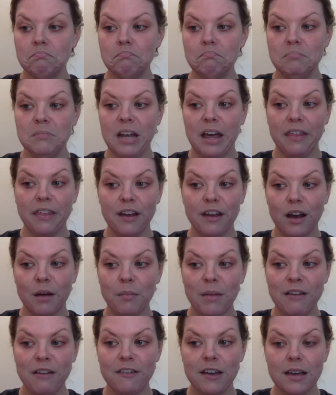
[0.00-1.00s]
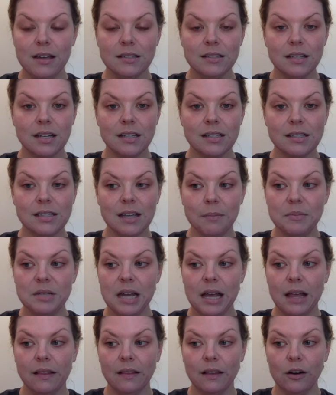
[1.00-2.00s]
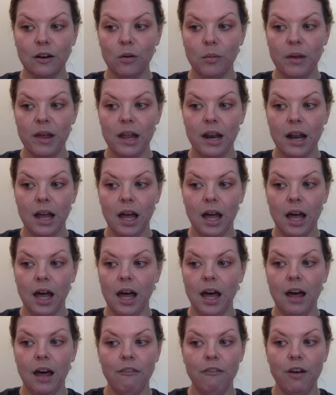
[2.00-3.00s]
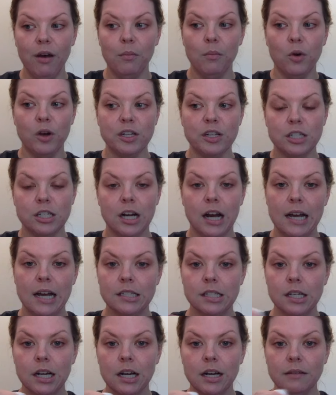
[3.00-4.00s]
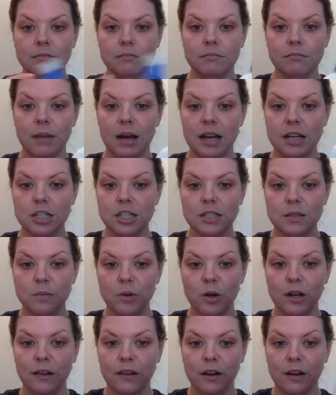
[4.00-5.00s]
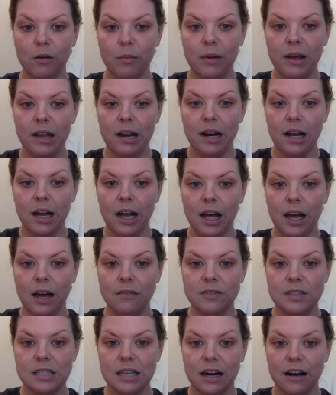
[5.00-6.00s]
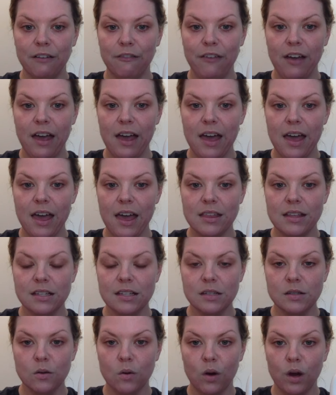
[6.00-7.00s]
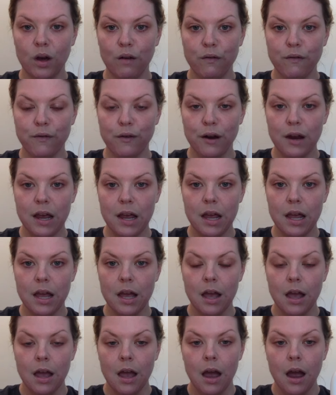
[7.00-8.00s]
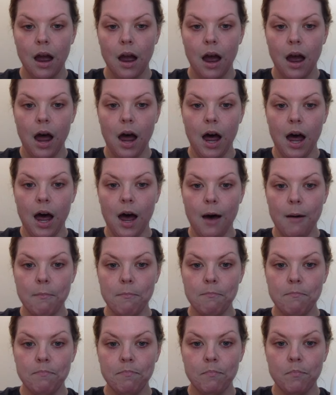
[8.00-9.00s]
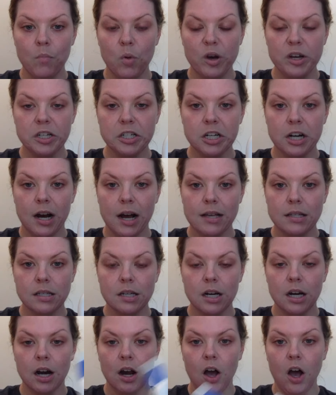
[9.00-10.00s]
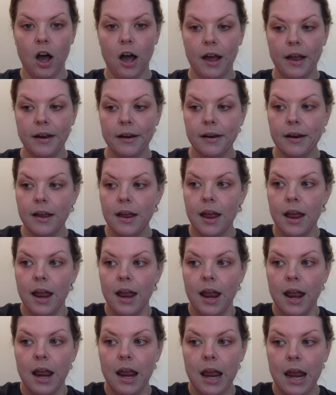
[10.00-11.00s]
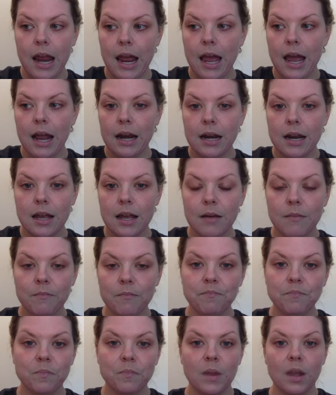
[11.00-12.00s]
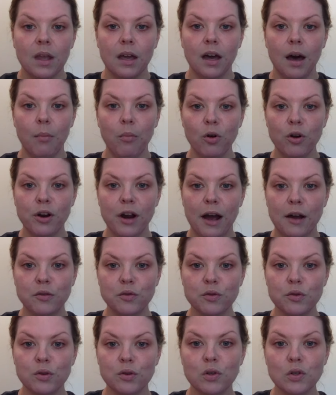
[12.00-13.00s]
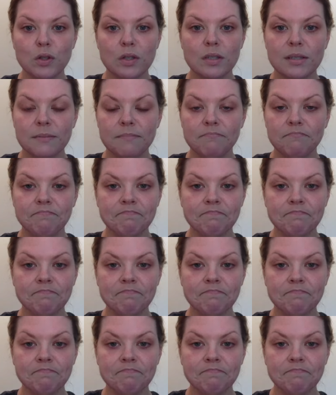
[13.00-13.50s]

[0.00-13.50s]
nothing on my face except a little bit of moisturizer. I just put a little bit of CeraVe, this is oil-free moisturizer on, and a couple ground rules.